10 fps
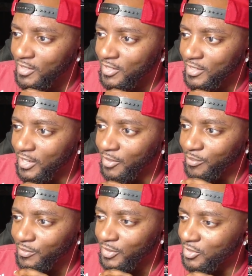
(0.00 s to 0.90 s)
Sam.
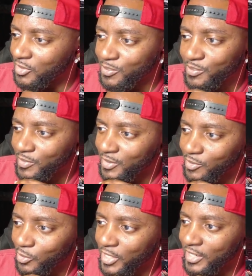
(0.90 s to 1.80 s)
He just
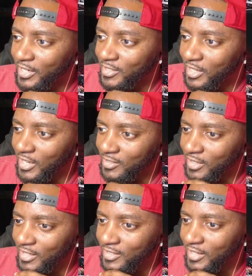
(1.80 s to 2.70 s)
great nights last
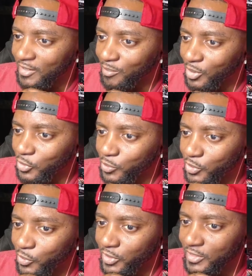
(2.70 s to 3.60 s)
night. Multiple
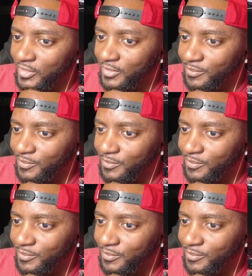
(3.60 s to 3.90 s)
3s.